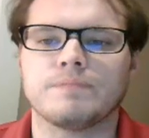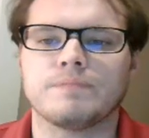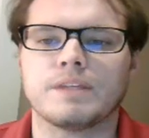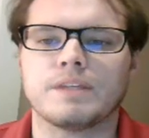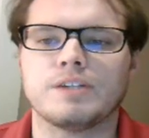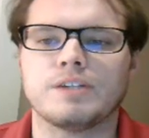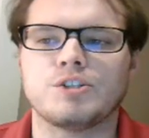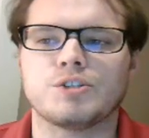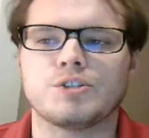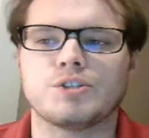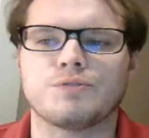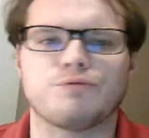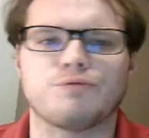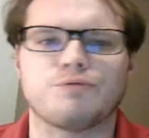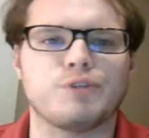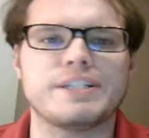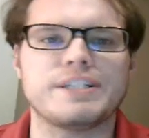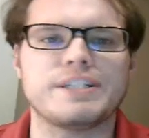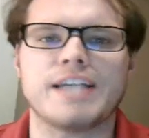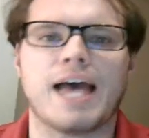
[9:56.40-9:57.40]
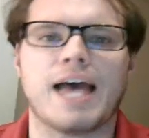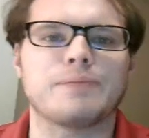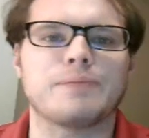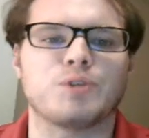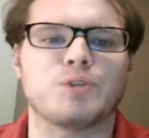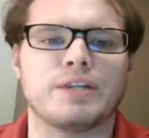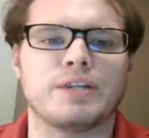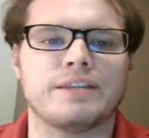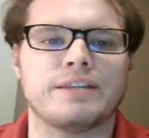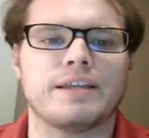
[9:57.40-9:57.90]
just free time
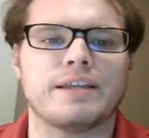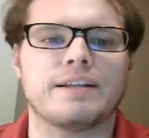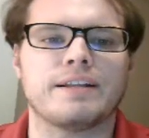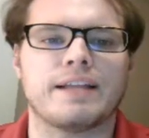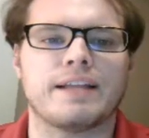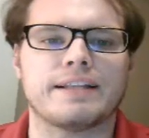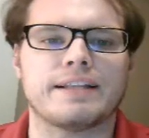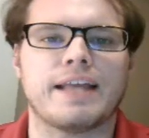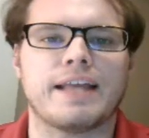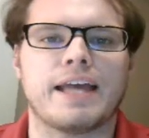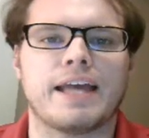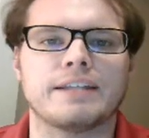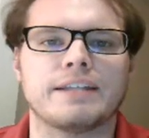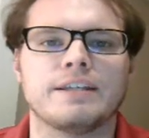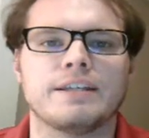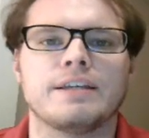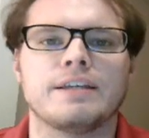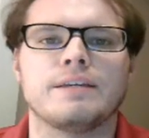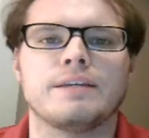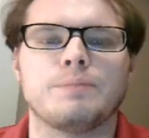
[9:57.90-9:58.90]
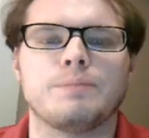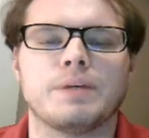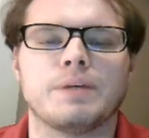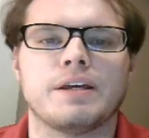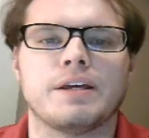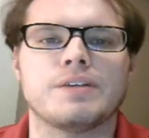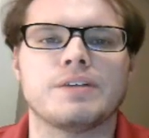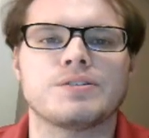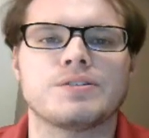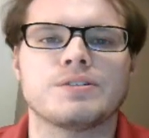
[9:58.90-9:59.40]
or anything like that,
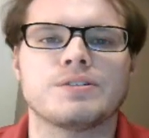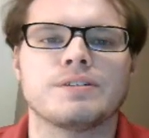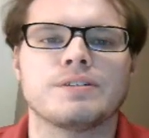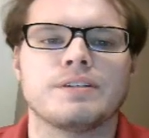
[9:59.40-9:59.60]
because